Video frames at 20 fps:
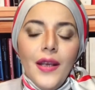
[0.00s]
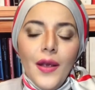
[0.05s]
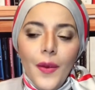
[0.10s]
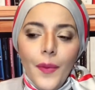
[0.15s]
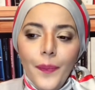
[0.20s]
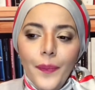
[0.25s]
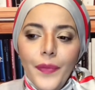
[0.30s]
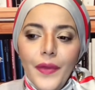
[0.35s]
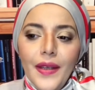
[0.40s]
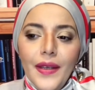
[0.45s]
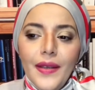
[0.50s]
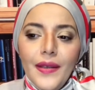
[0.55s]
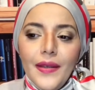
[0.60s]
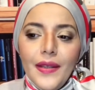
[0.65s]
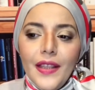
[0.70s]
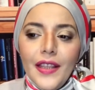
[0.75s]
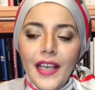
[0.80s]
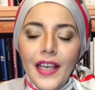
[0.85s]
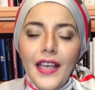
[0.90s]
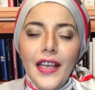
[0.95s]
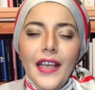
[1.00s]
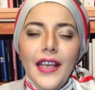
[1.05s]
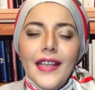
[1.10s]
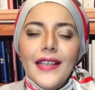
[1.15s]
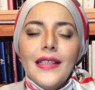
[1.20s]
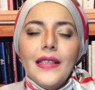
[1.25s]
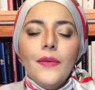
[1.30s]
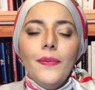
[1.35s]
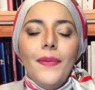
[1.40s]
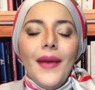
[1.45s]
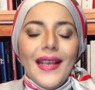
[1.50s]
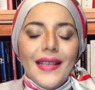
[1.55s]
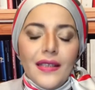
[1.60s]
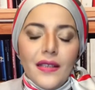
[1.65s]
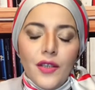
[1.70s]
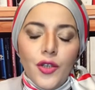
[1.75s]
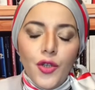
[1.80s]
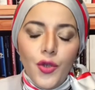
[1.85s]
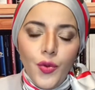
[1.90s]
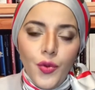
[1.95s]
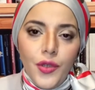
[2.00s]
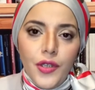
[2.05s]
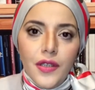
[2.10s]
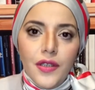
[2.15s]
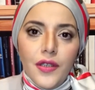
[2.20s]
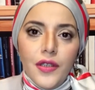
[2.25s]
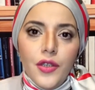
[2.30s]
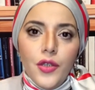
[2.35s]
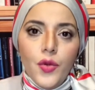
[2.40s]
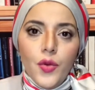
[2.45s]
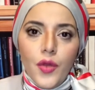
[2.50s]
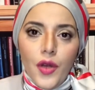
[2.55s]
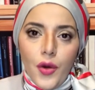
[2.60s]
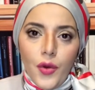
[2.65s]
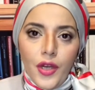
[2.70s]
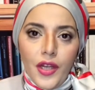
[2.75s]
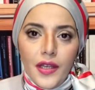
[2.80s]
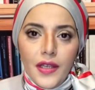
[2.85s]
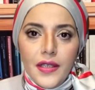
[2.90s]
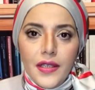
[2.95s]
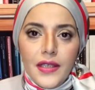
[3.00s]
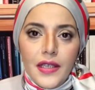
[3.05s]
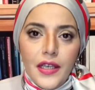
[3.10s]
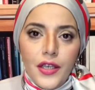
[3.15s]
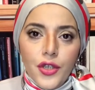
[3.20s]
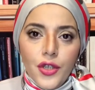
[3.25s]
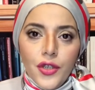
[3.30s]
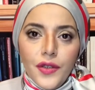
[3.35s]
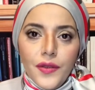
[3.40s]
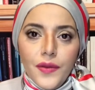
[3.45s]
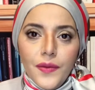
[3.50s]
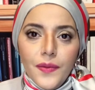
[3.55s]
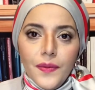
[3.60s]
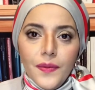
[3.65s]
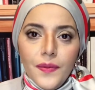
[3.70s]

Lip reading: think it's best suited to the organization. How we